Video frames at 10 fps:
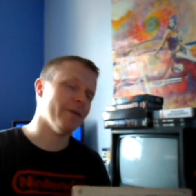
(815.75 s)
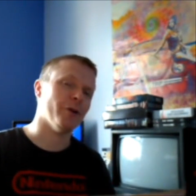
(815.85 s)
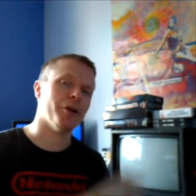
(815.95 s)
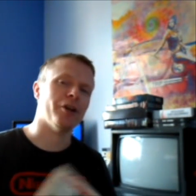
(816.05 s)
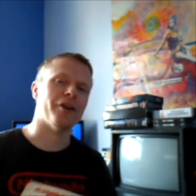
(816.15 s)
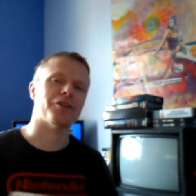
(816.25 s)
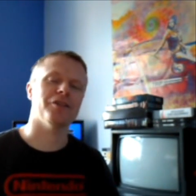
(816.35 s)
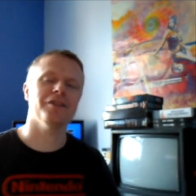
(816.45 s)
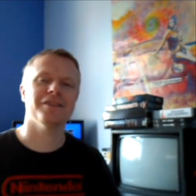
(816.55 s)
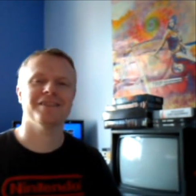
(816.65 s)
good advert here
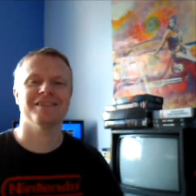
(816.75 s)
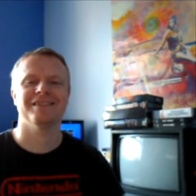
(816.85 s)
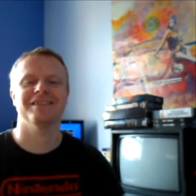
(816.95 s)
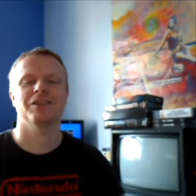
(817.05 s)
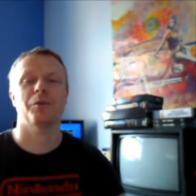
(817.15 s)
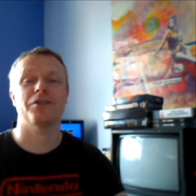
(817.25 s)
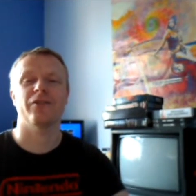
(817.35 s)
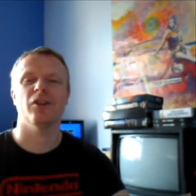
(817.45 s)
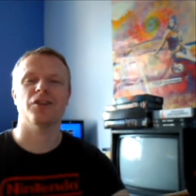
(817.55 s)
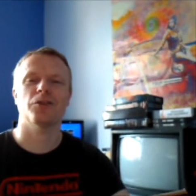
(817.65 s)
actually.
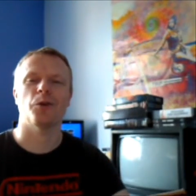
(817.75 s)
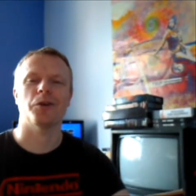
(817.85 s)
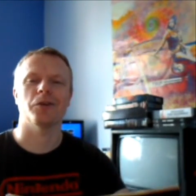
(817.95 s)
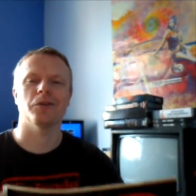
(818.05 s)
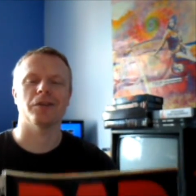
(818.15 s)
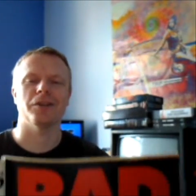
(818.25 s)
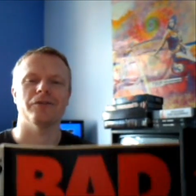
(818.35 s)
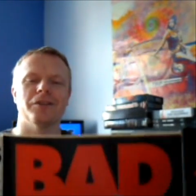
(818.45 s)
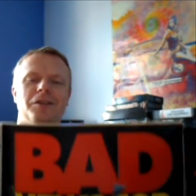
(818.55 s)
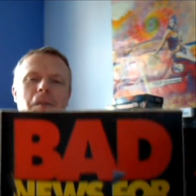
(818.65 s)
Depends if you like Sonic or not,
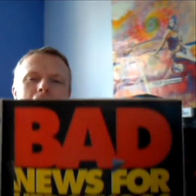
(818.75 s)
doesn't it